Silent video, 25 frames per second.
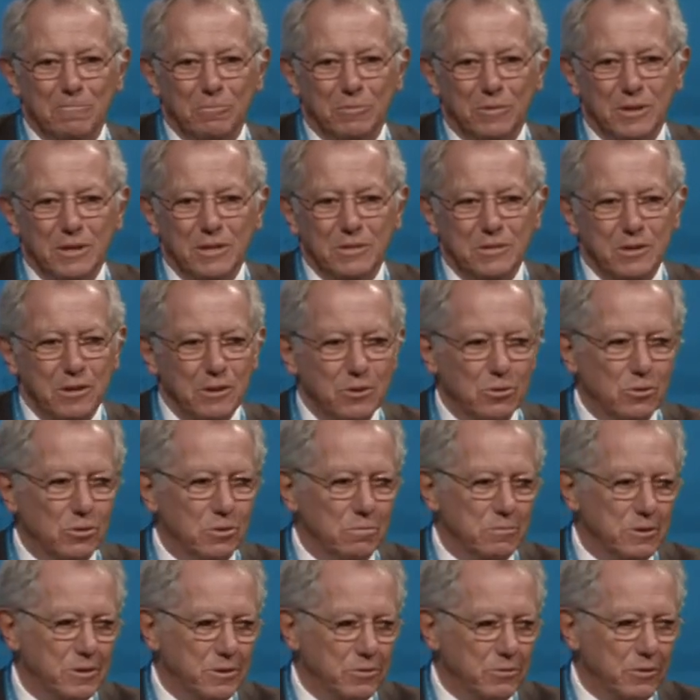these
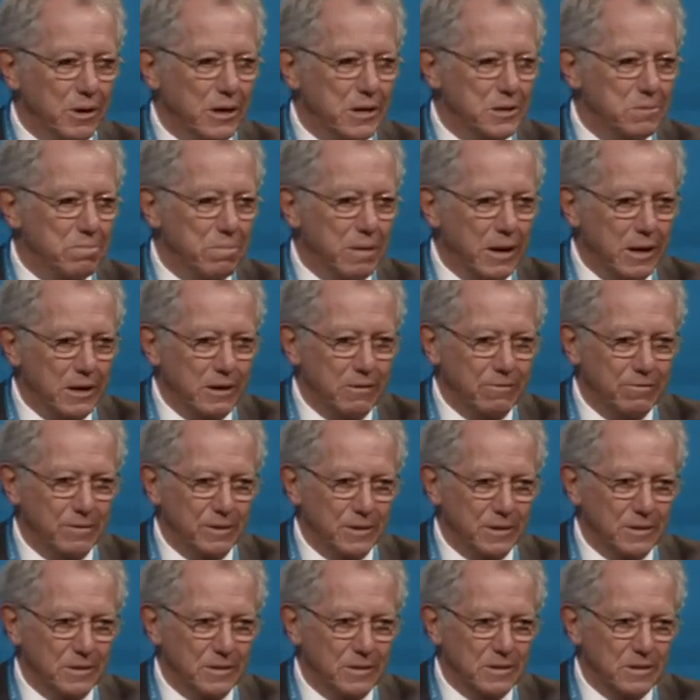enormous rice paddy
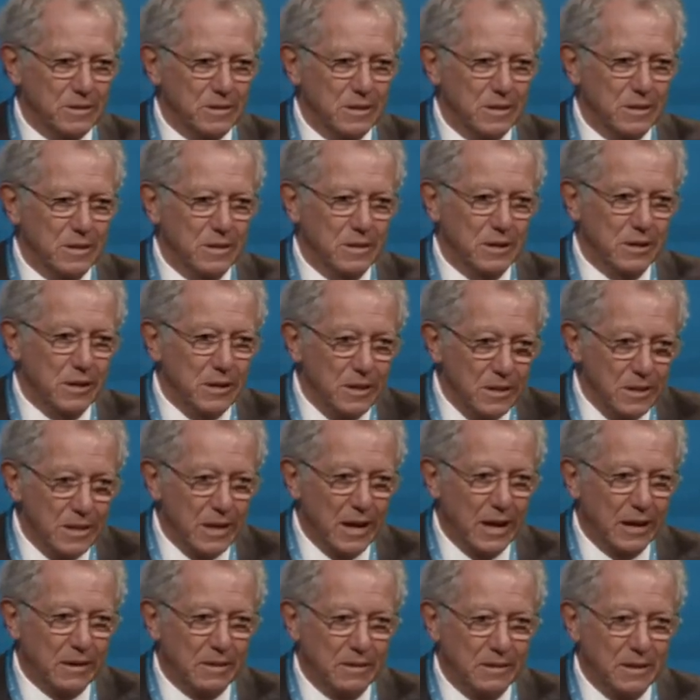fields in
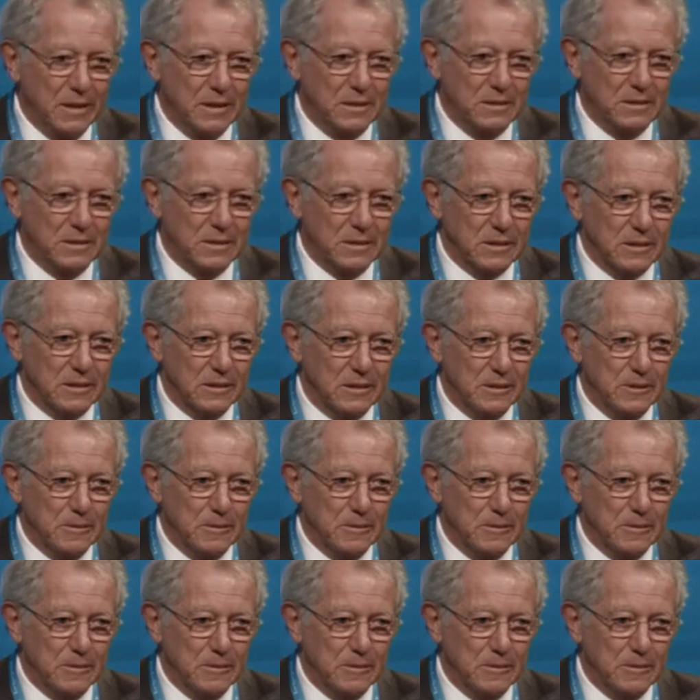that delta.